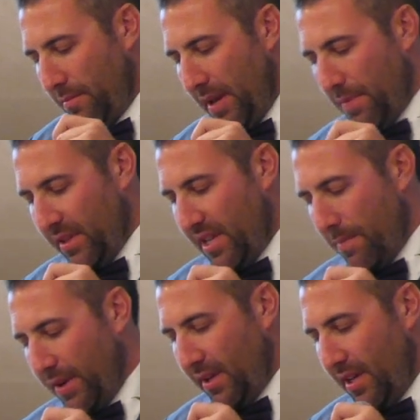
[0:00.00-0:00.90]
People
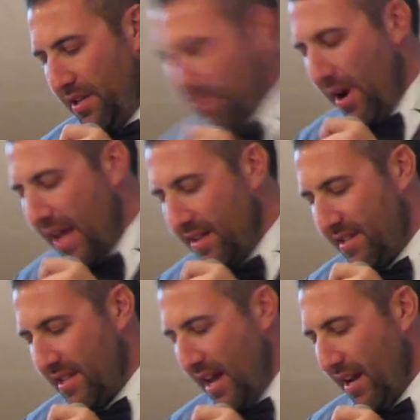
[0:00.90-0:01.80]
typically dread
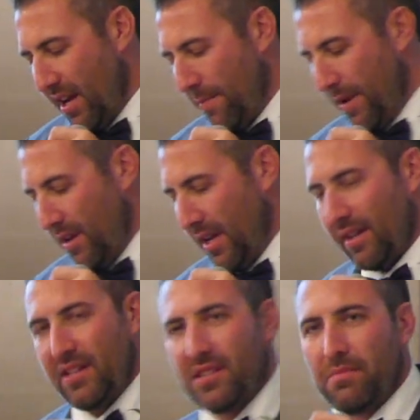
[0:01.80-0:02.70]
standing up here like
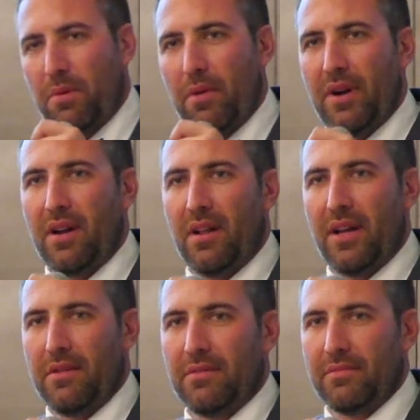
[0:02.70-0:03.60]
this and pouring it all
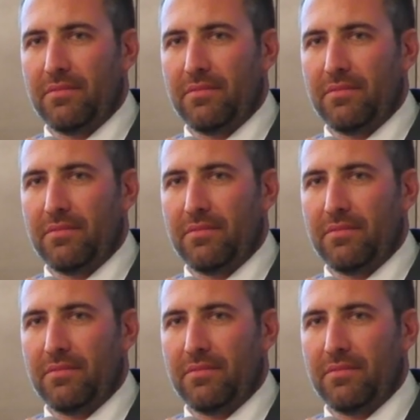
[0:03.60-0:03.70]
out.